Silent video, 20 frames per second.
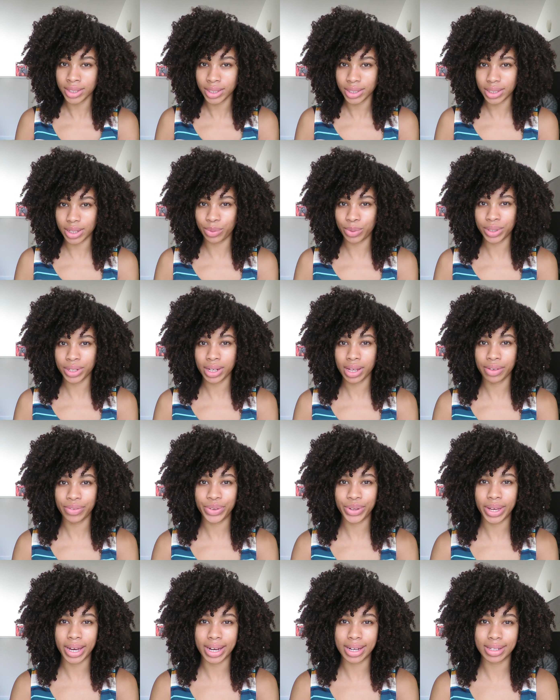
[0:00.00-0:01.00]
So I want to
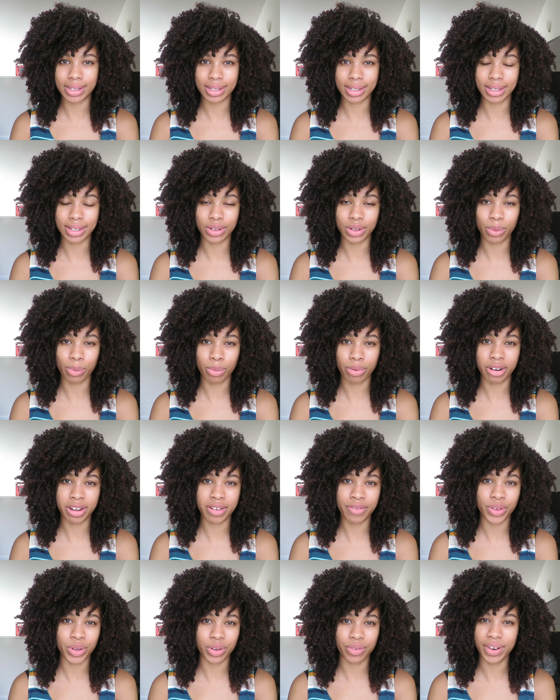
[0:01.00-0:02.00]
give you guys a little
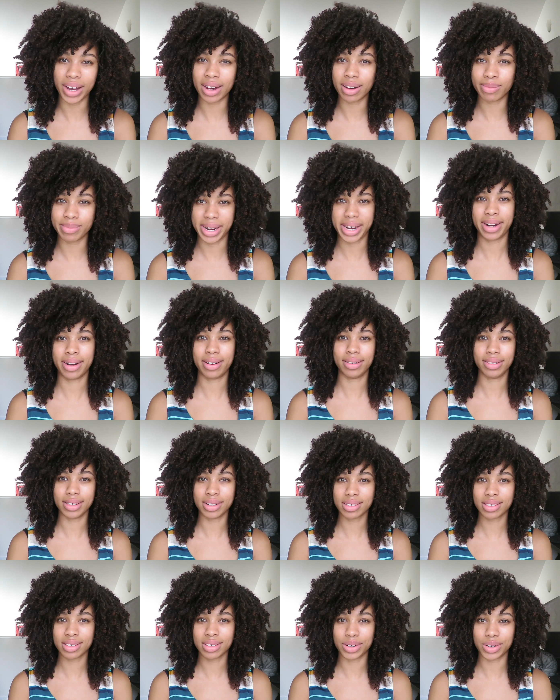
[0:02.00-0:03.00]
preview of how my hair
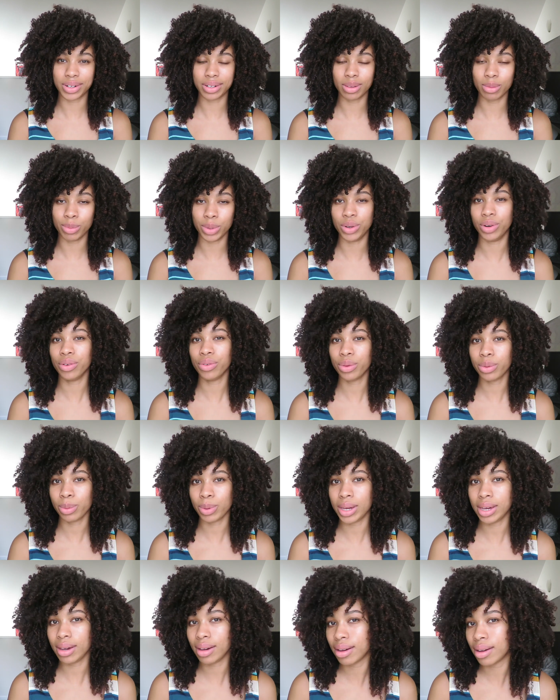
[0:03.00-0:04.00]
looks during the middle of the
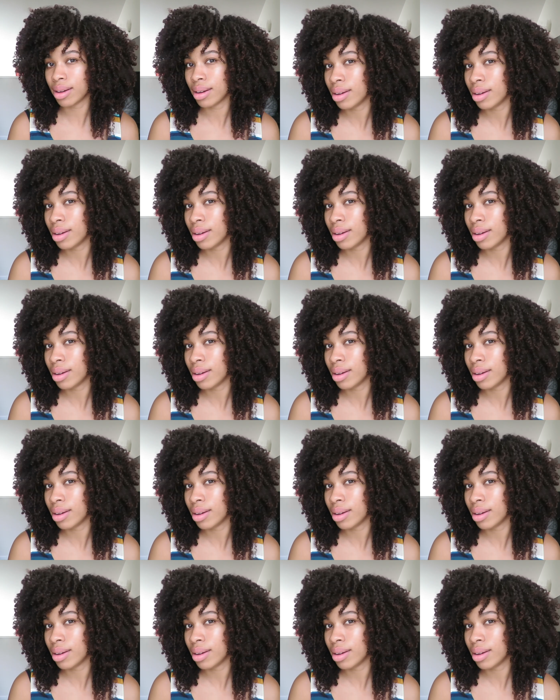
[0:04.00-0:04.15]
week.